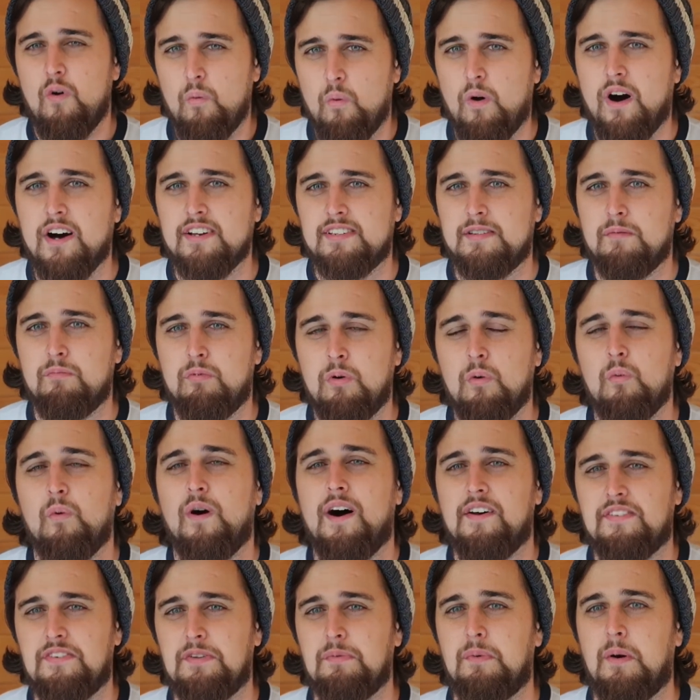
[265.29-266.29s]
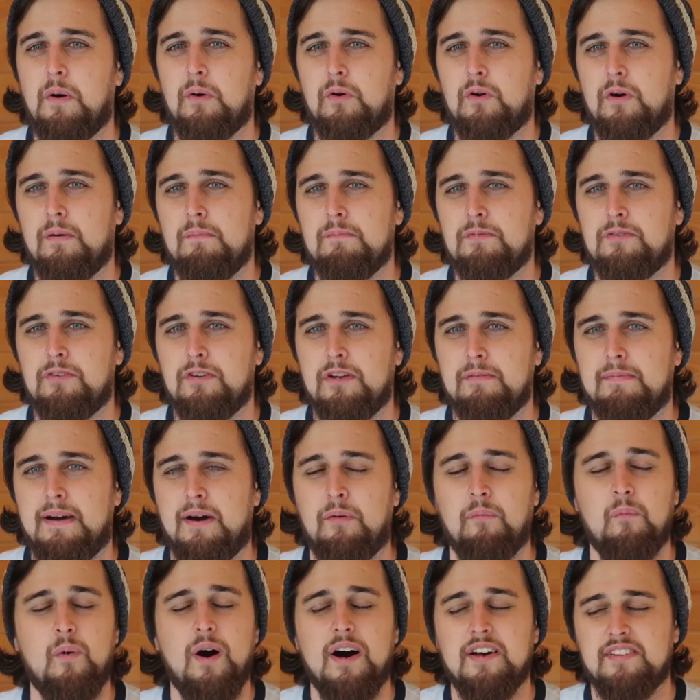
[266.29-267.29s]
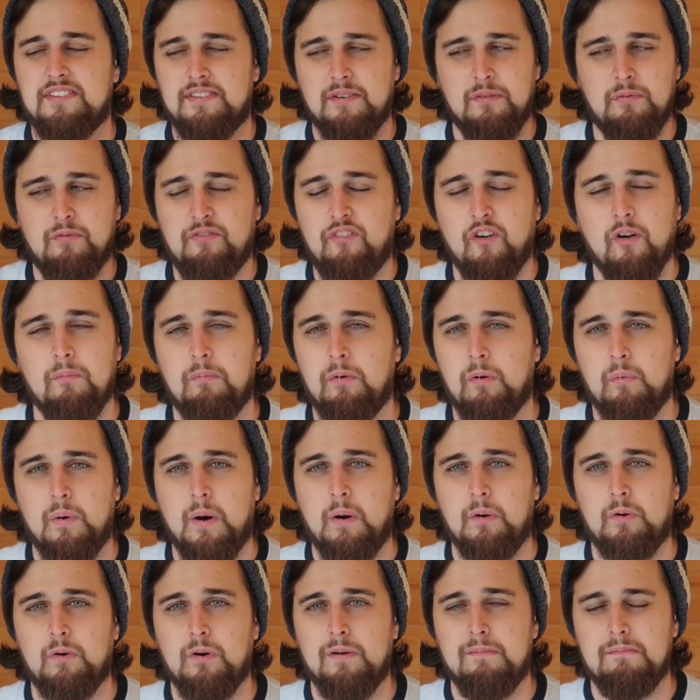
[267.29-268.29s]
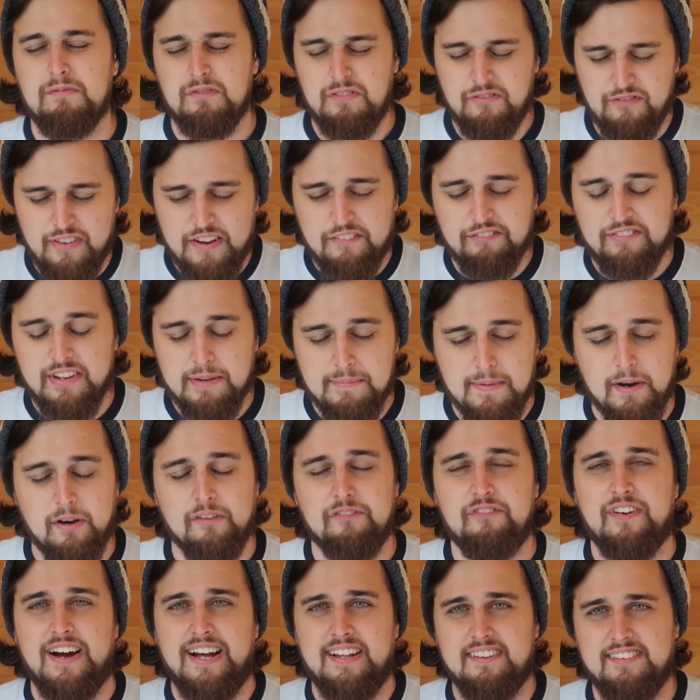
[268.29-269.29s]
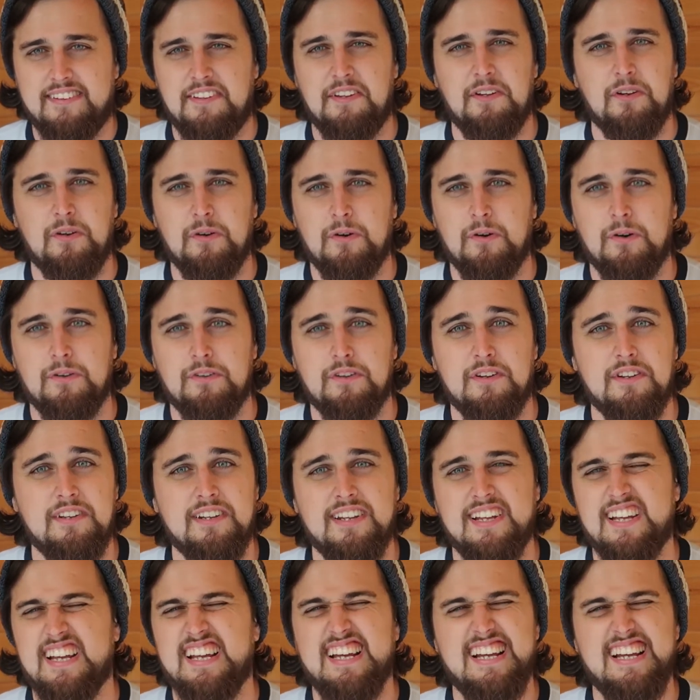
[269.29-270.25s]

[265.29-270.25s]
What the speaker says: What has the world come to, man? What has the football world come to? 50 mil for Anthony Gordon?